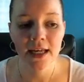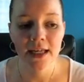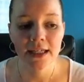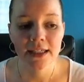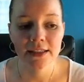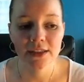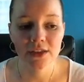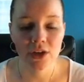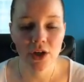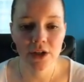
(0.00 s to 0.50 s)

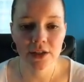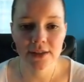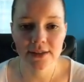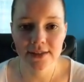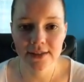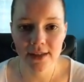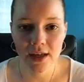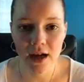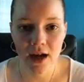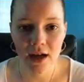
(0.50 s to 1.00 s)
He started
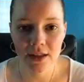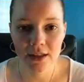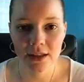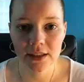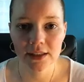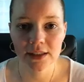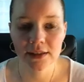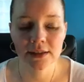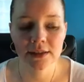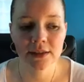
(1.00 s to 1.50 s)

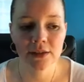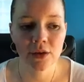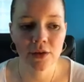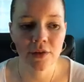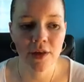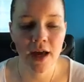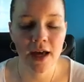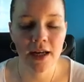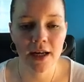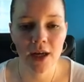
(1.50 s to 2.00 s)
solids, so
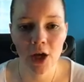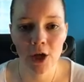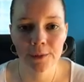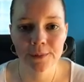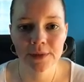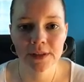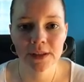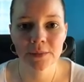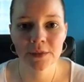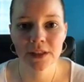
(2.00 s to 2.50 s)
that
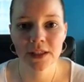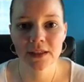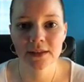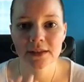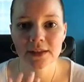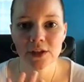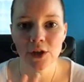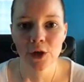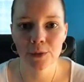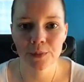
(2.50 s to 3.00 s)
helps him
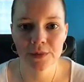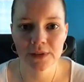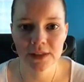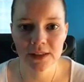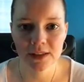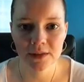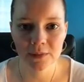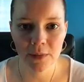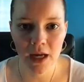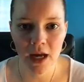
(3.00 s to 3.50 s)
because he opens
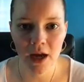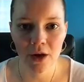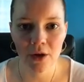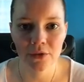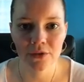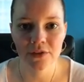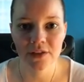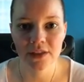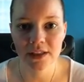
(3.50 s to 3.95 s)
his mouth